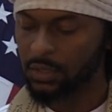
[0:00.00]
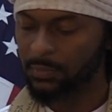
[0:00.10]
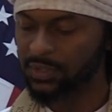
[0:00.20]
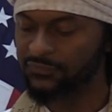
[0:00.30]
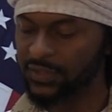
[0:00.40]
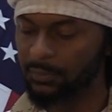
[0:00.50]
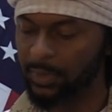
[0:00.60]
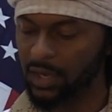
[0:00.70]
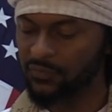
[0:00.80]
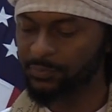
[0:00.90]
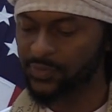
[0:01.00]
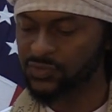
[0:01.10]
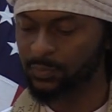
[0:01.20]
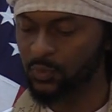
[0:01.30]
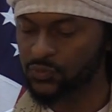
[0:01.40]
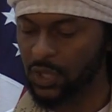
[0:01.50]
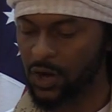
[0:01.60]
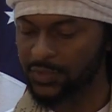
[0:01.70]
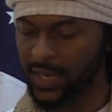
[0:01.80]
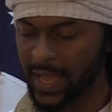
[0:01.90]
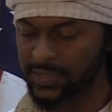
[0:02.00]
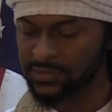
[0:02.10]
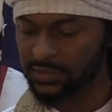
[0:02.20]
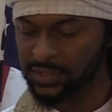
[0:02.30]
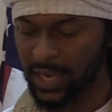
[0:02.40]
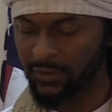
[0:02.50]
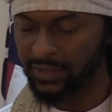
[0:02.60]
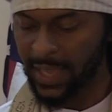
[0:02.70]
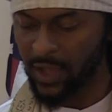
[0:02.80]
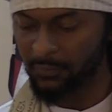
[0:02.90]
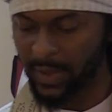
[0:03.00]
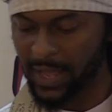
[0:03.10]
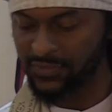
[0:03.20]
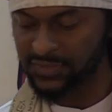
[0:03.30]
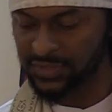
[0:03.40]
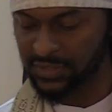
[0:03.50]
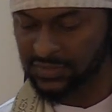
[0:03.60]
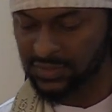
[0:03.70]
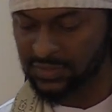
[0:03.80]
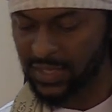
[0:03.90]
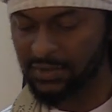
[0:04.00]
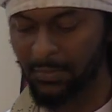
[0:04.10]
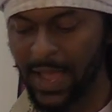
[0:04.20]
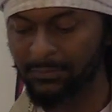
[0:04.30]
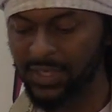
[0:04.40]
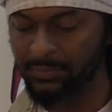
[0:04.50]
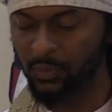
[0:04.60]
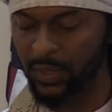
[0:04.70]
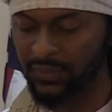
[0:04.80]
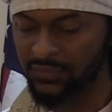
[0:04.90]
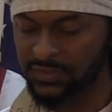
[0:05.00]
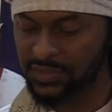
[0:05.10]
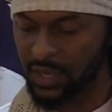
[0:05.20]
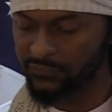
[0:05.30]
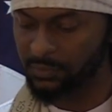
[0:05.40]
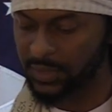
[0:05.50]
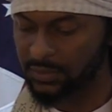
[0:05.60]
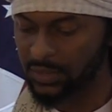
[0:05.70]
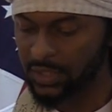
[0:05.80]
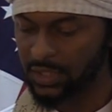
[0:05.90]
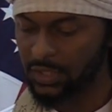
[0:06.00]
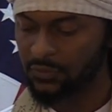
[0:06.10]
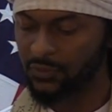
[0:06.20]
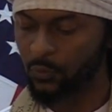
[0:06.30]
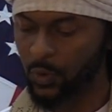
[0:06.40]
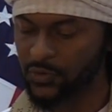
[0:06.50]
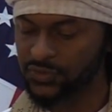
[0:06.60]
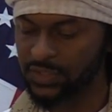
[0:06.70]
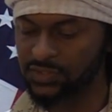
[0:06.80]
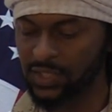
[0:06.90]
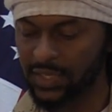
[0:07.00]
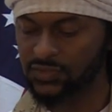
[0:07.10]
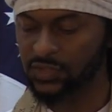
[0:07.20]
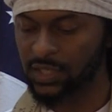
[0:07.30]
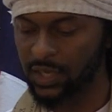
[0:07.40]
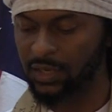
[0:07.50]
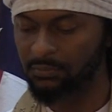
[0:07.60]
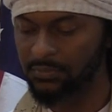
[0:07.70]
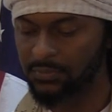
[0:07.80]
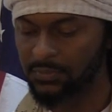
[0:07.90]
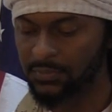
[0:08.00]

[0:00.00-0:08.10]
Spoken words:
But if the above principles are not carried out by the citizens and my people in this government, the worst is yet to come.